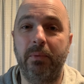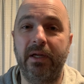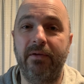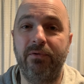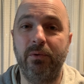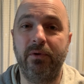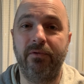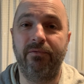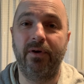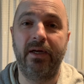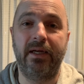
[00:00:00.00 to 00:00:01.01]
But if you can
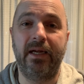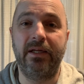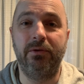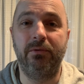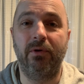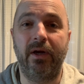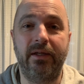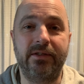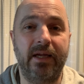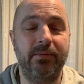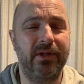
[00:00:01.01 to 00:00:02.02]
find any Ukrainian
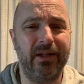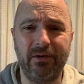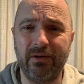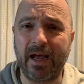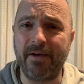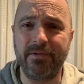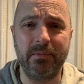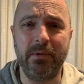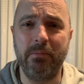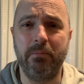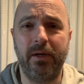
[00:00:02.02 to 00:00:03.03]
stamps, and it'll have to
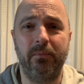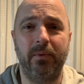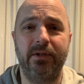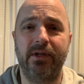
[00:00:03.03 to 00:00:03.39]
be mint ones.